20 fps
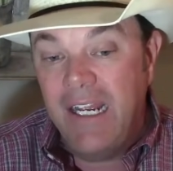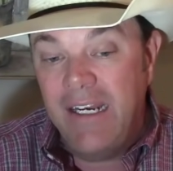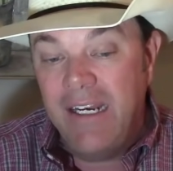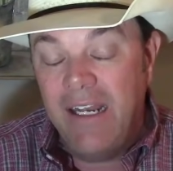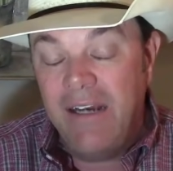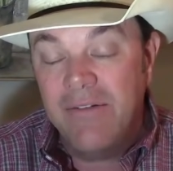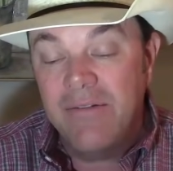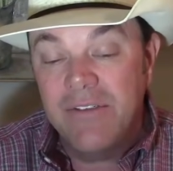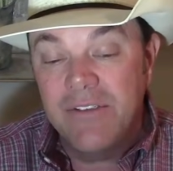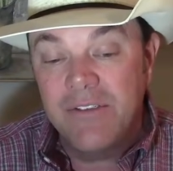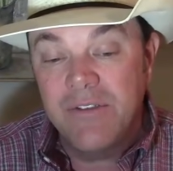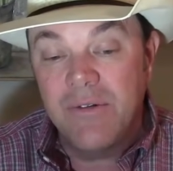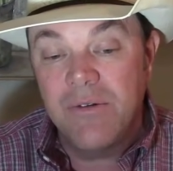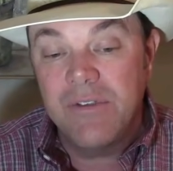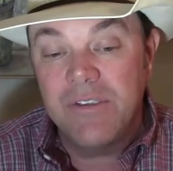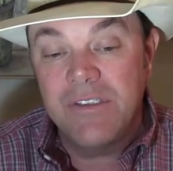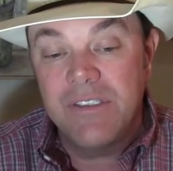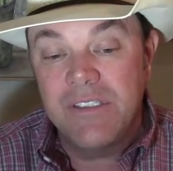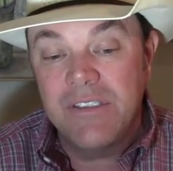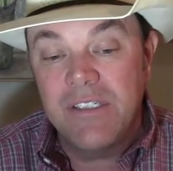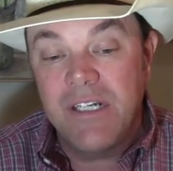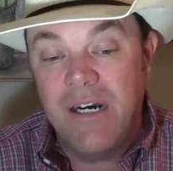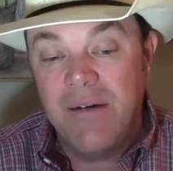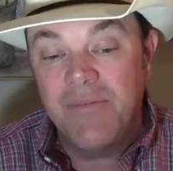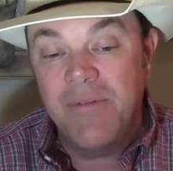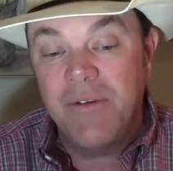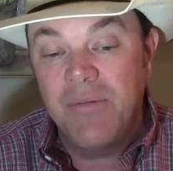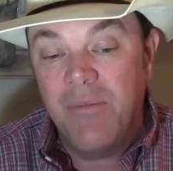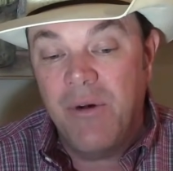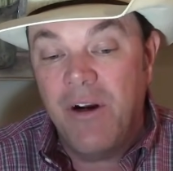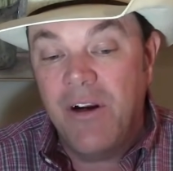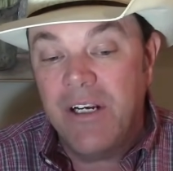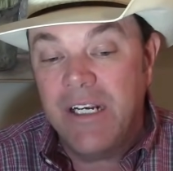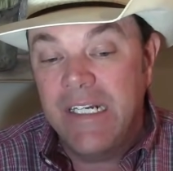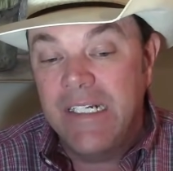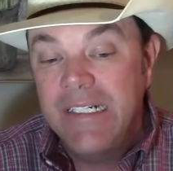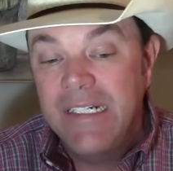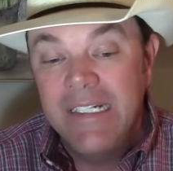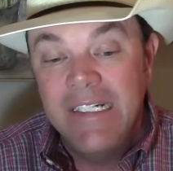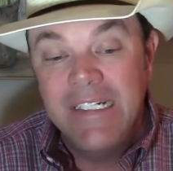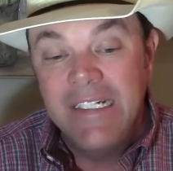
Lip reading: and that was towards the top of the market.